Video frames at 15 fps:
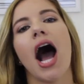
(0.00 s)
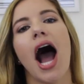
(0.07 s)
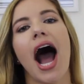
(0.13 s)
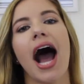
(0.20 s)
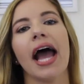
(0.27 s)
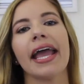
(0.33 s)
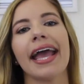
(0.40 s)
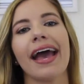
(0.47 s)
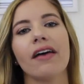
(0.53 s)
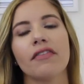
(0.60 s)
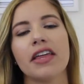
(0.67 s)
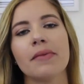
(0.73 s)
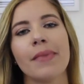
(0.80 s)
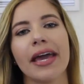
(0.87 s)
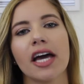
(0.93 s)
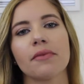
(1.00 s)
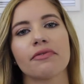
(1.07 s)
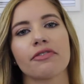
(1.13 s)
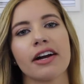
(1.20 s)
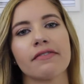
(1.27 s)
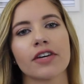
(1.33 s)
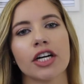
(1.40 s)
I have the Makeup
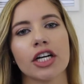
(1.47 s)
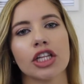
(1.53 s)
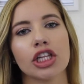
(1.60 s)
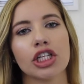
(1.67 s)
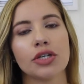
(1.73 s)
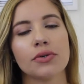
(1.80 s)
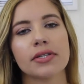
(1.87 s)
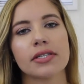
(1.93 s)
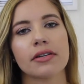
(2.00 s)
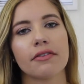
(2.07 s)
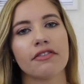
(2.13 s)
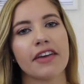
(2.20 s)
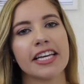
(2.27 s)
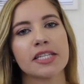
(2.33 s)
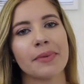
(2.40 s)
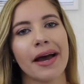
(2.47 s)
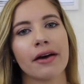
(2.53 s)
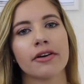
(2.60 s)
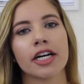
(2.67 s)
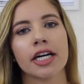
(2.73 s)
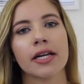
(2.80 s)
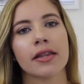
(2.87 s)
Forever Loose Face
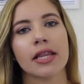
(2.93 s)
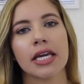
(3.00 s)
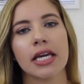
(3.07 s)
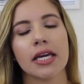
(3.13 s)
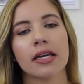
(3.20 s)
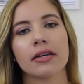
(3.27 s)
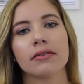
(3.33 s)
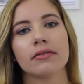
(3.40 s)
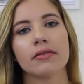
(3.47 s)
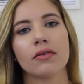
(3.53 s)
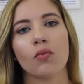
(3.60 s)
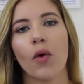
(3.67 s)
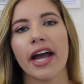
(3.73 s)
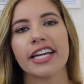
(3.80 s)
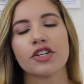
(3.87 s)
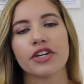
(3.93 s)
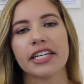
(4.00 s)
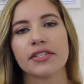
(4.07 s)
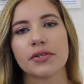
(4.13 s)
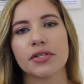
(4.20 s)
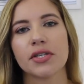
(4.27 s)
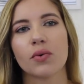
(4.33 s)
Powder, the white
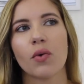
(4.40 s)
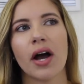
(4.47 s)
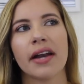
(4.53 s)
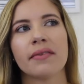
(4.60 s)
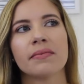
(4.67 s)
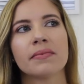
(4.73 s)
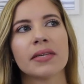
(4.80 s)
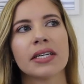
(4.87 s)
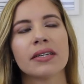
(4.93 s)
translucent one.